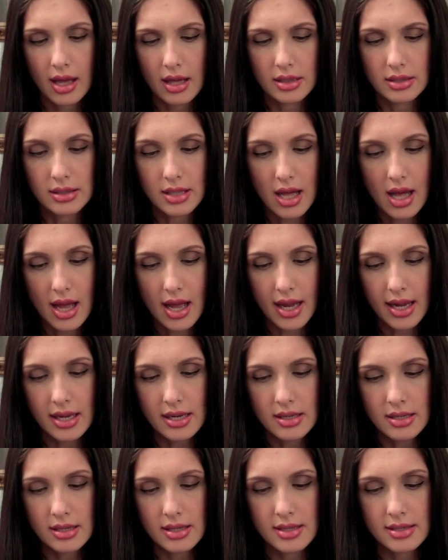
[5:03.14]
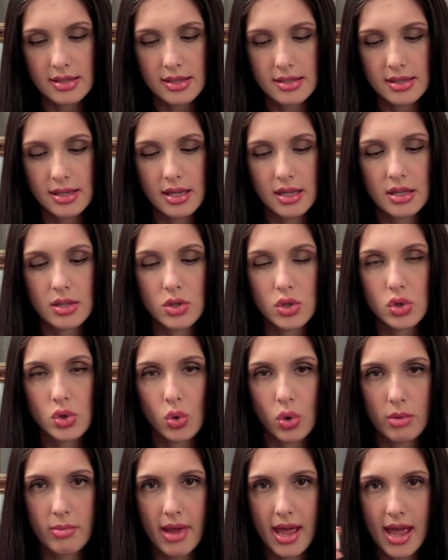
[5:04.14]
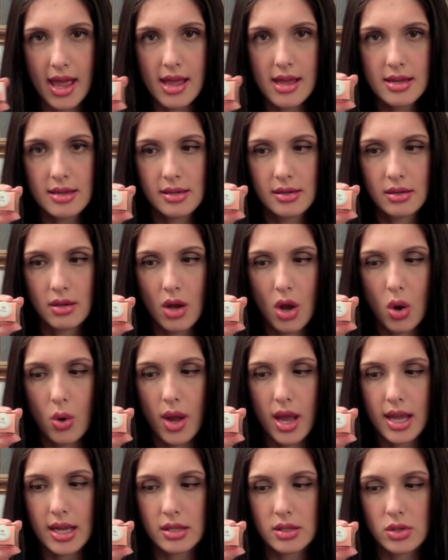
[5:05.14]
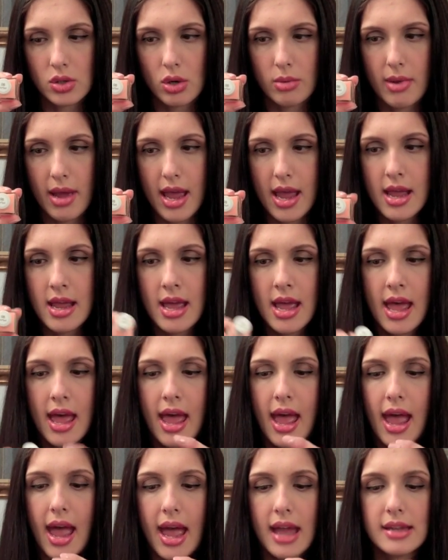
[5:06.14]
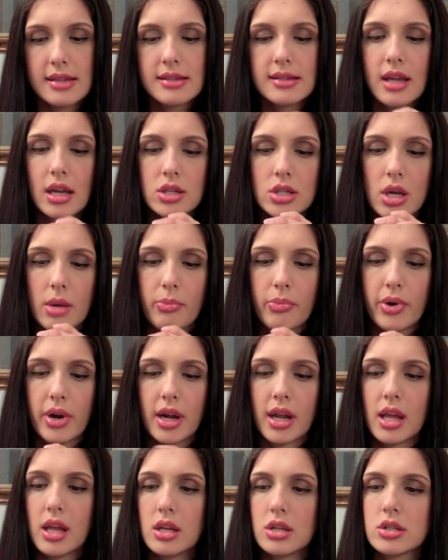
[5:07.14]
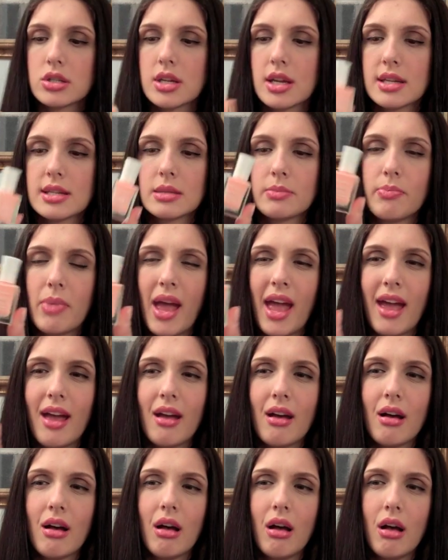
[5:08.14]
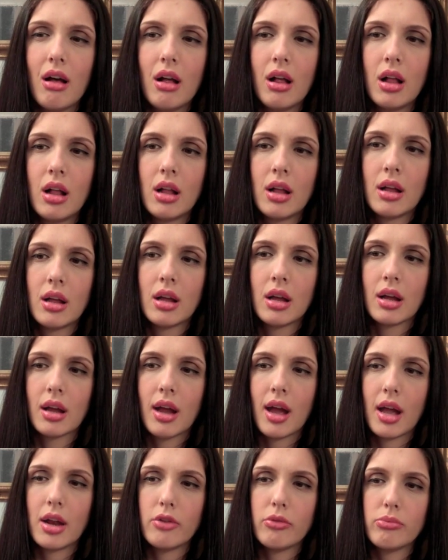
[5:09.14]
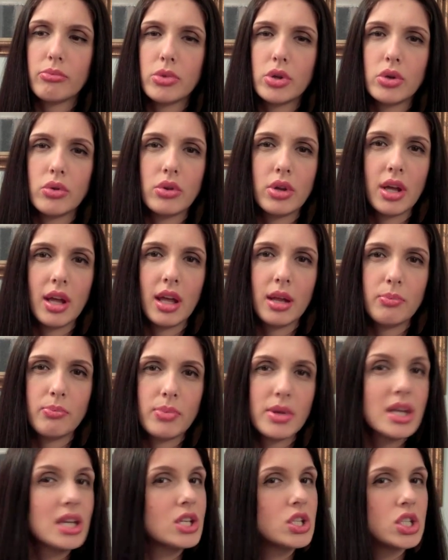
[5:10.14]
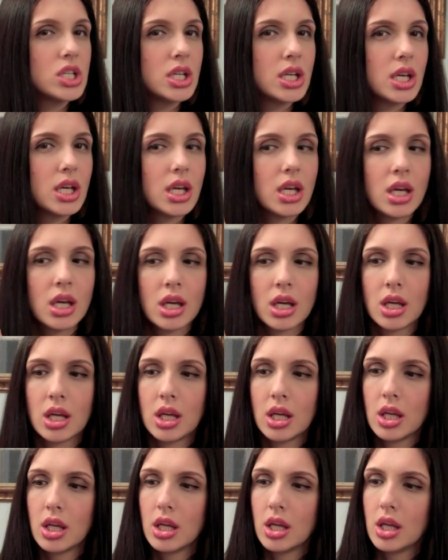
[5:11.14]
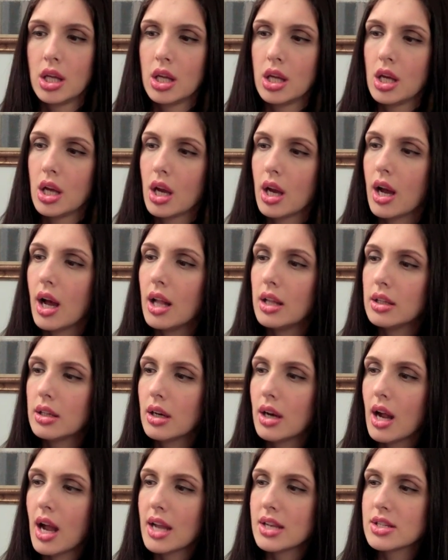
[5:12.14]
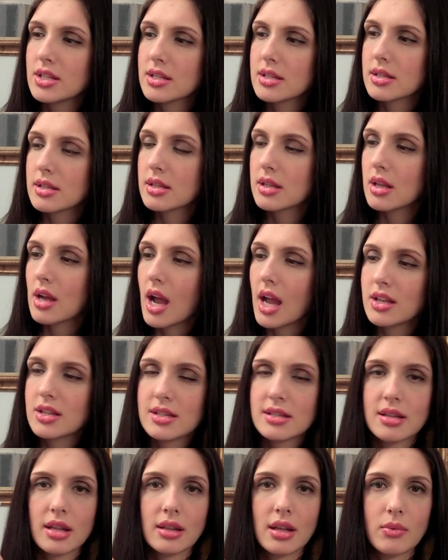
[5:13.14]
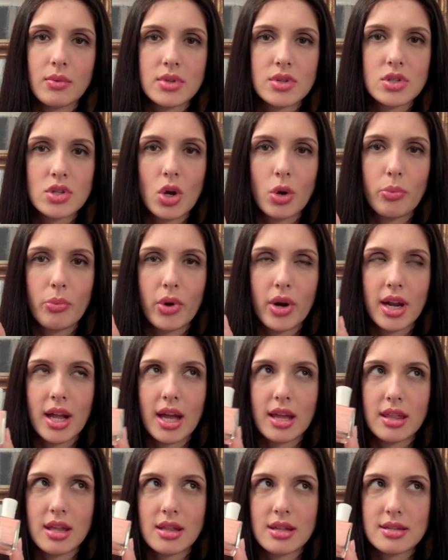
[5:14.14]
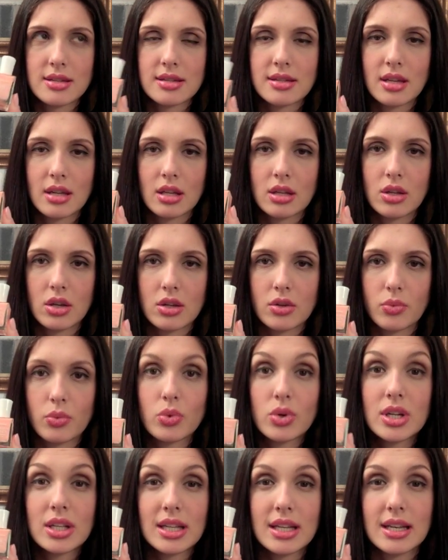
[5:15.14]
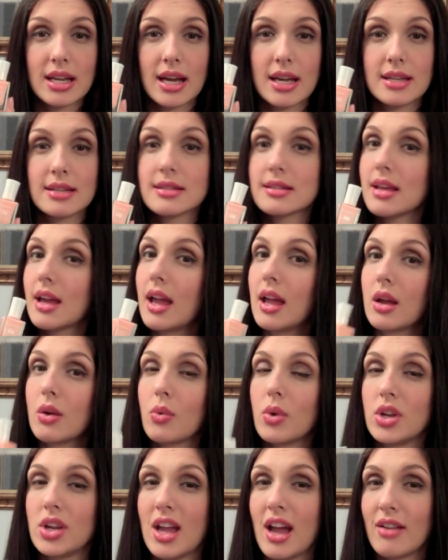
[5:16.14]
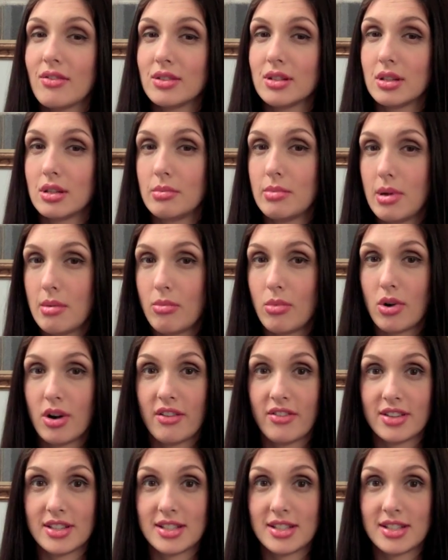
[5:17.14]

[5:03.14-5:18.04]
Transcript: line. This is in Sorbet, 08 Sorbet, and such a pretty, just pale, kind of muted, peachy color. I just thought that was so pretty. I think this is going to look really nice, like when you have a little bit more of a